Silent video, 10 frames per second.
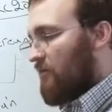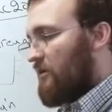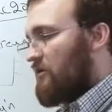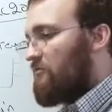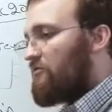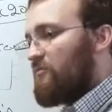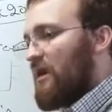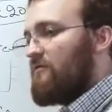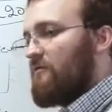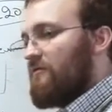that you've
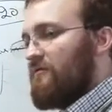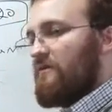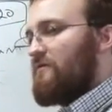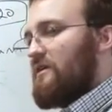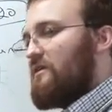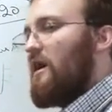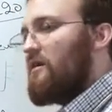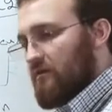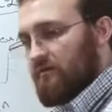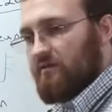spent
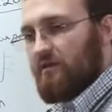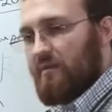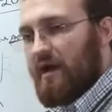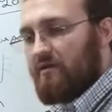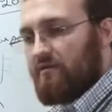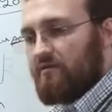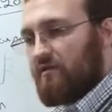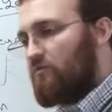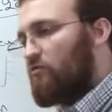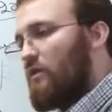$50 that matters.
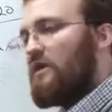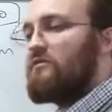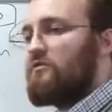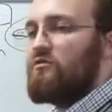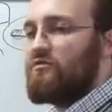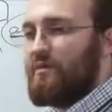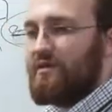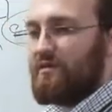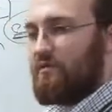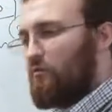It's where did you
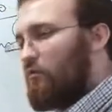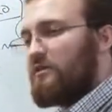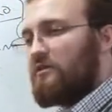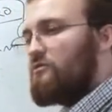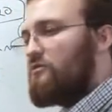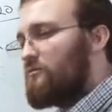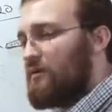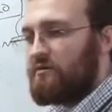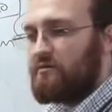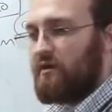spend it? What did you
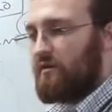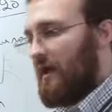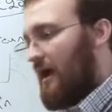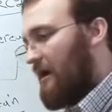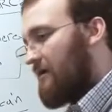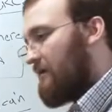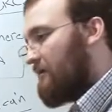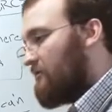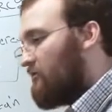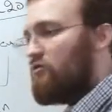spend it on?
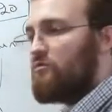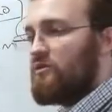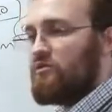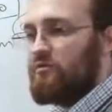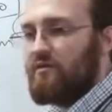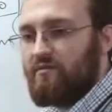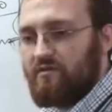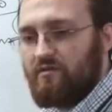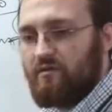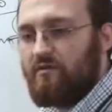To whom did you give
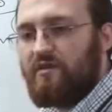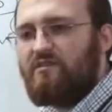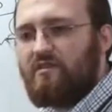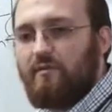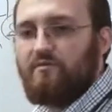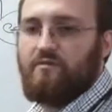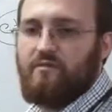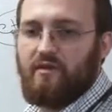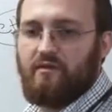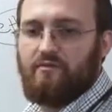it to? These types of
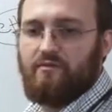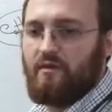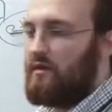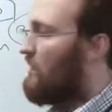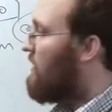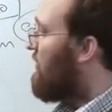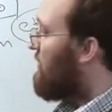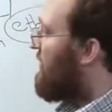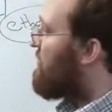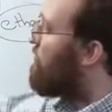things.
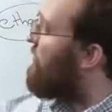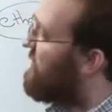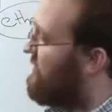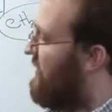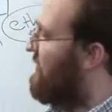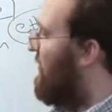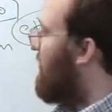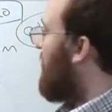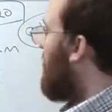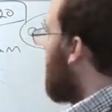That's metadata.
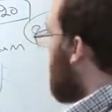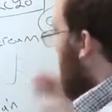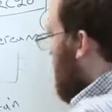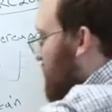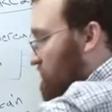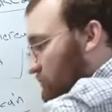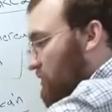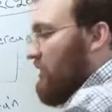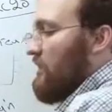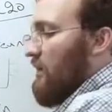It's
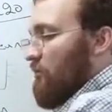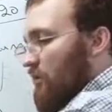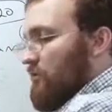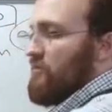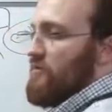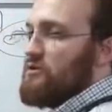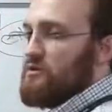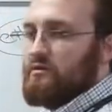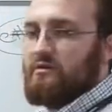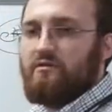really not well
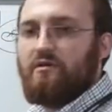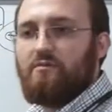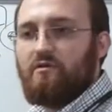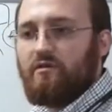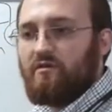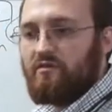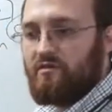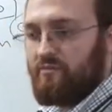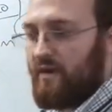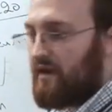provisioned in the
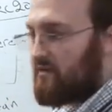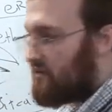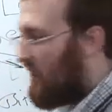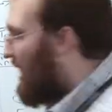cryptocurrency space.